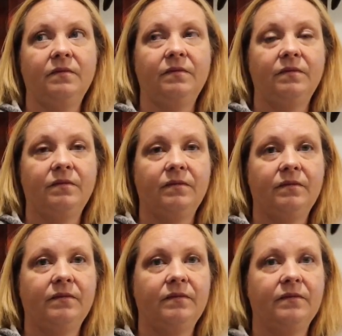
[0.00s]

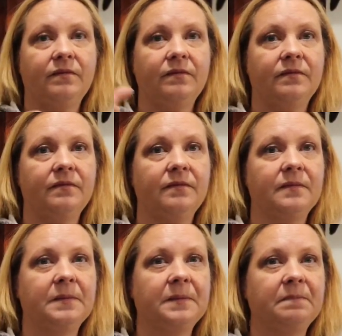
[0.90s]

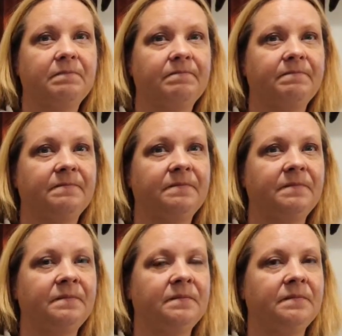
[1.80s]

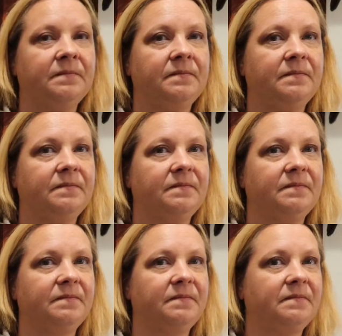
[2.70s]

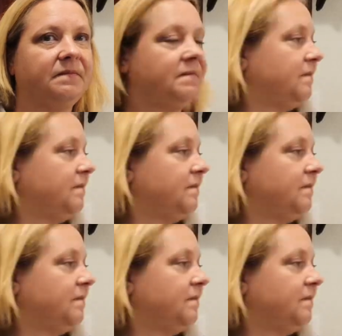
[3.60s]
The person shown says nothing.